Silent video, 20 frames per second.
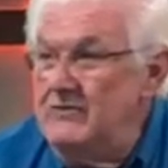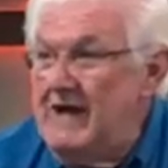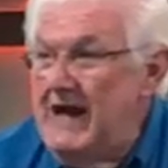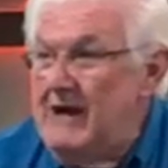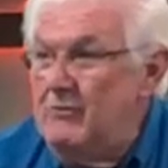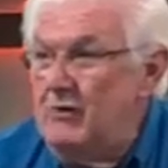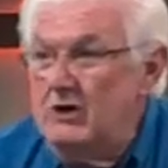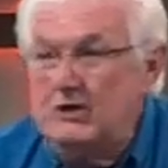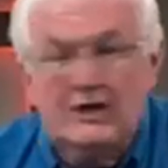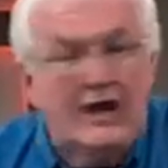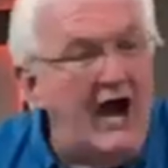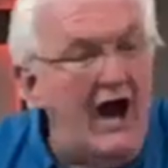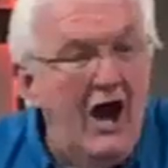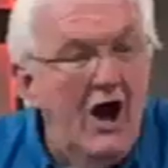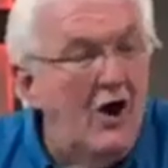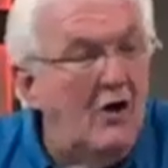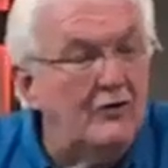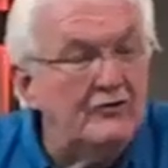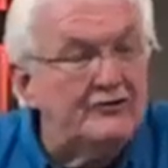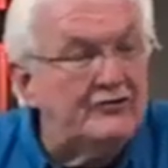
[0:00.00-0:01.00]
that will
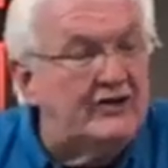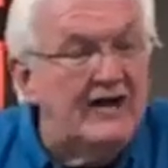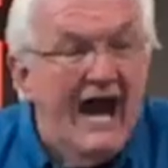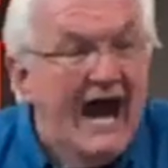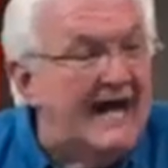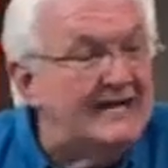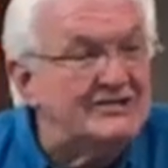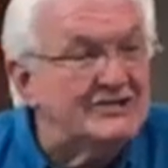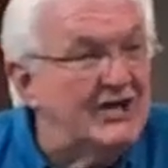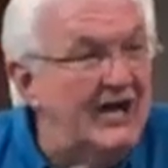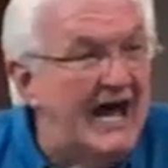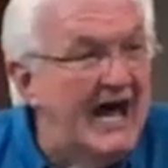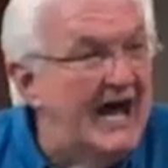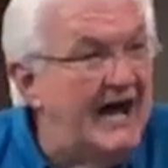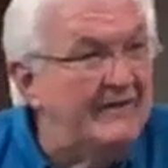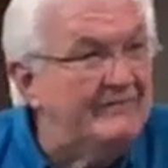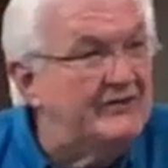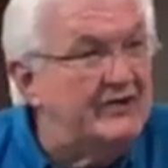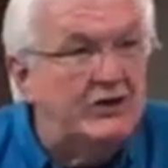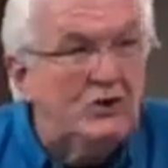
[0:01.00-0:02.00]
cause God's
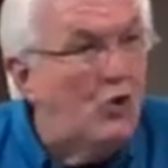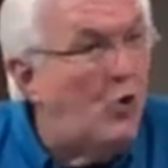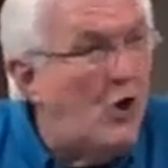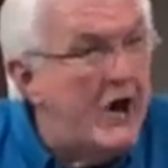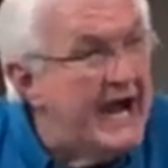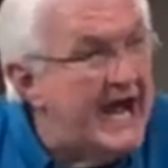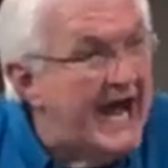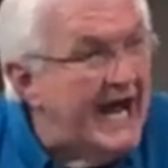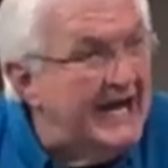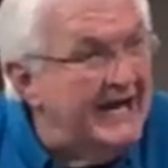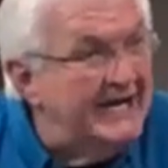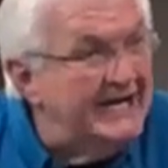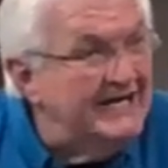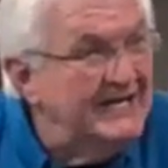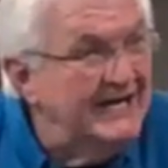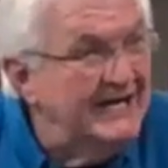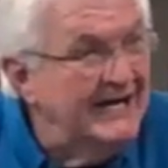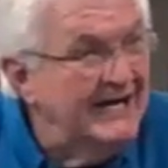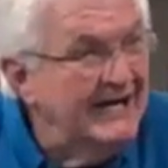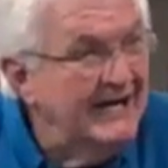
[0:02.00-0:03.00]
love to quit.
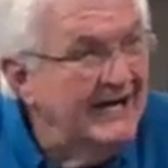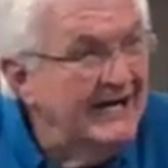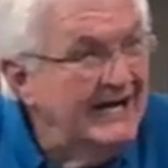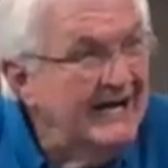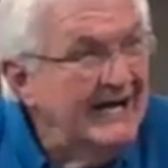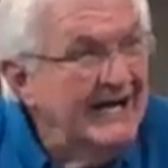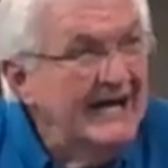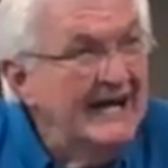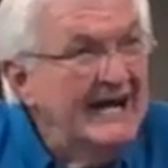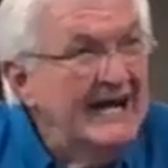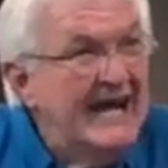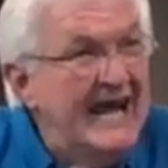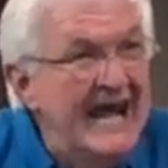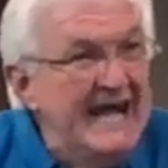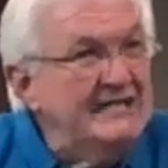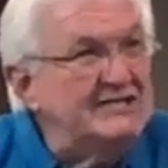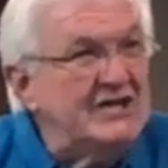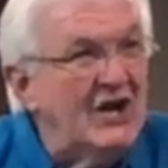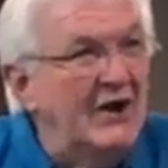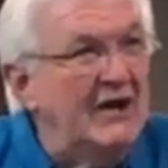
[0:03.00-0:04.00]

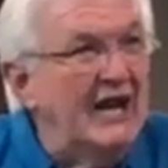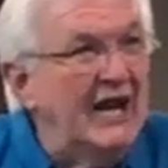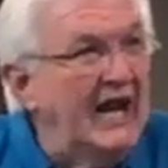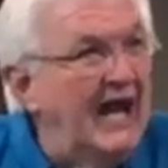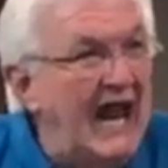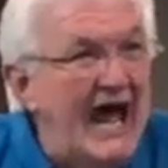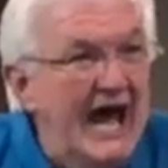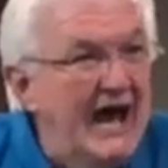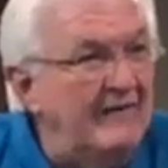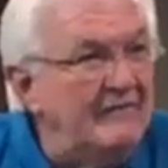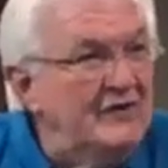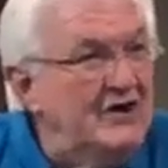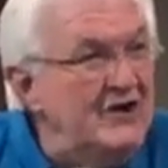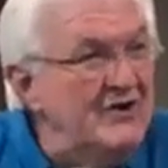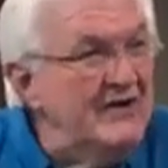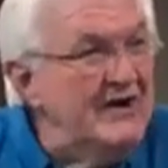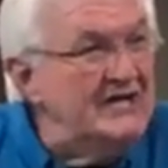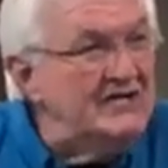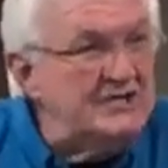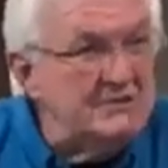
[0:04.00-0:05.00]
He's going to love
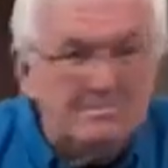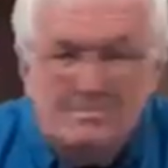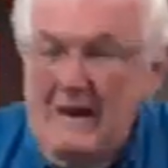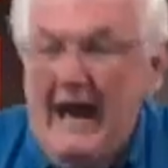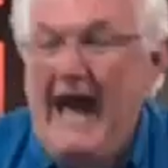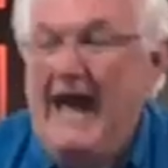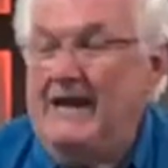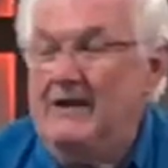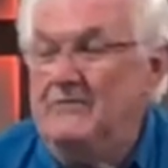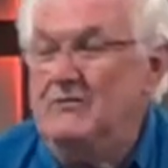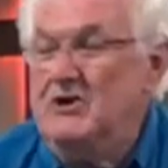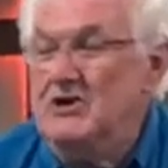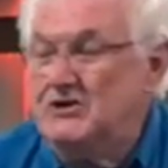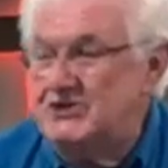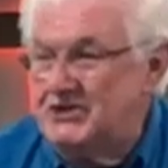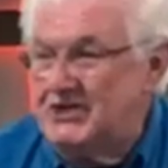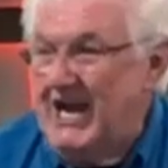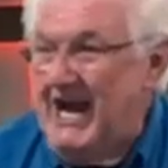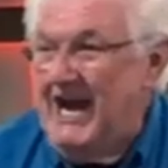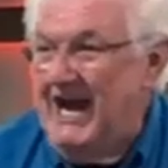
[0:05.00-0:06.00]
you in spite of
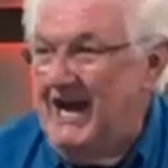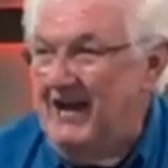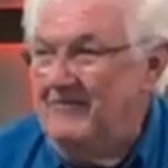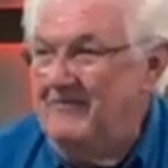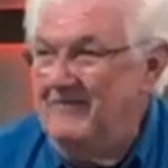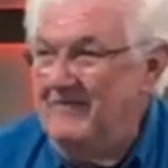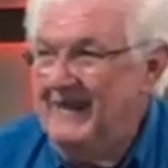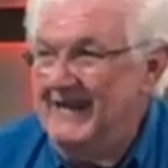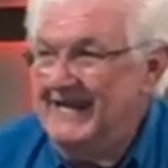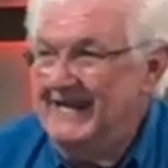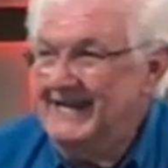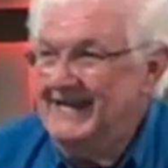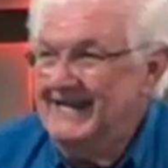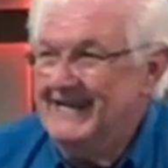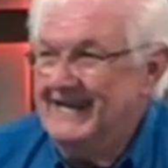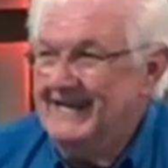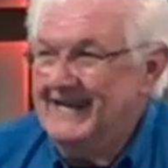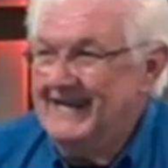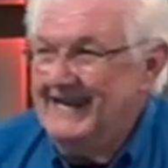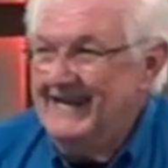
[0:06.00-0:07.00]
yourself.
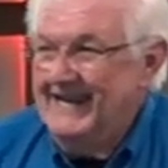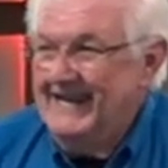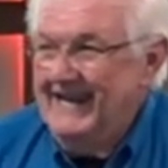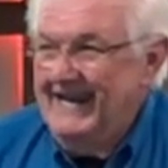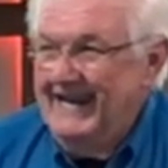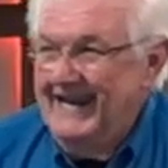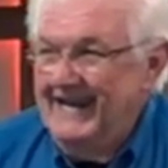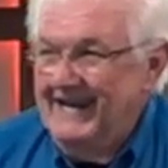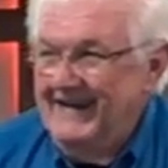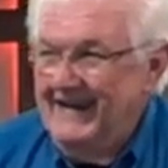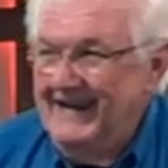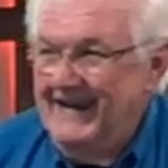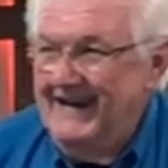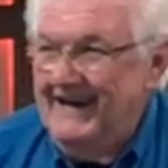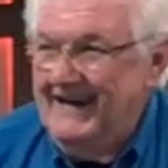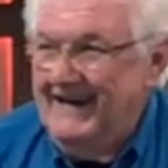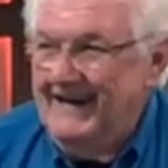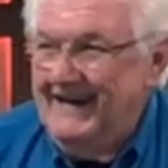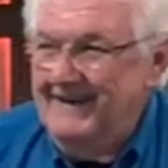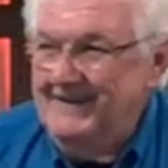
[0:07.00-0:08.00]

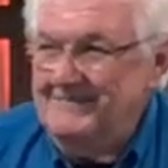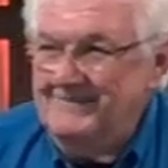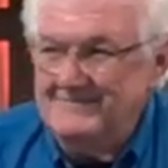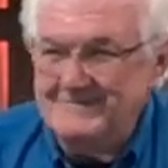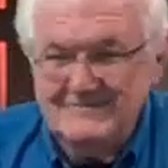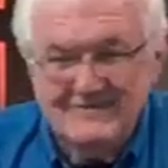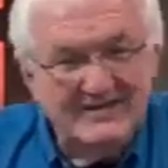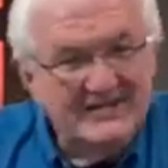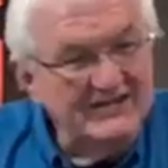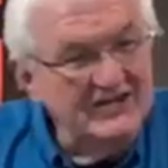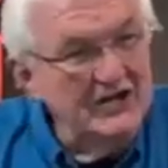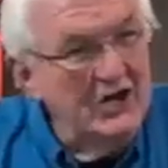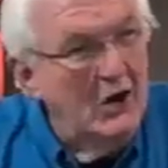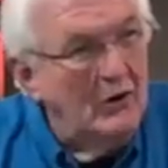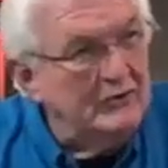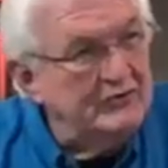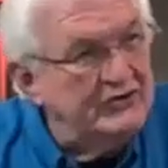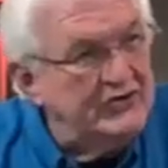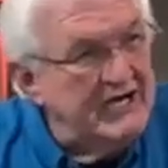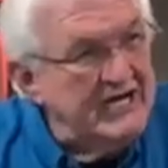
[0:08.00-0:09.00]
You
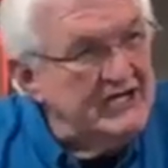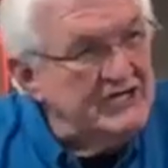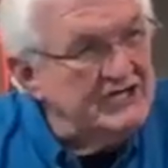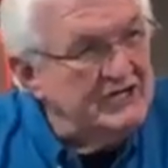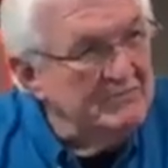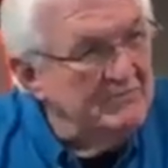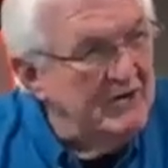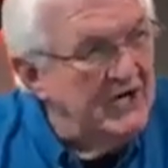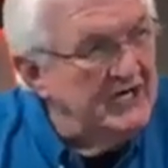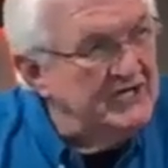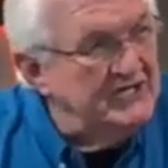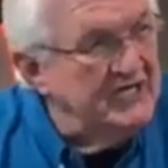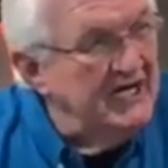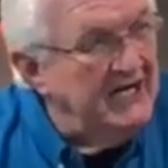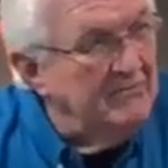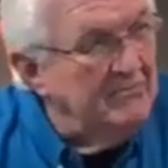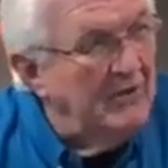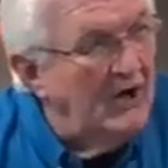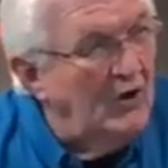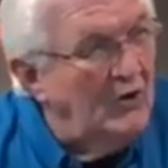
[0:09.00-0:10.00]
don't see it so much
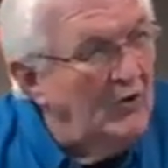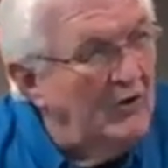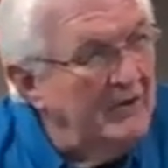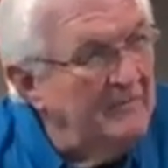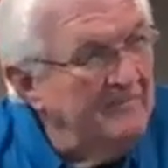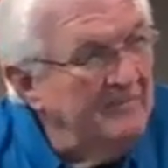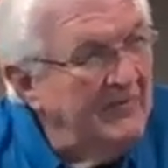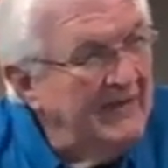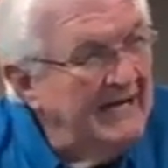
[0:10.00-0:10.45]
anymore.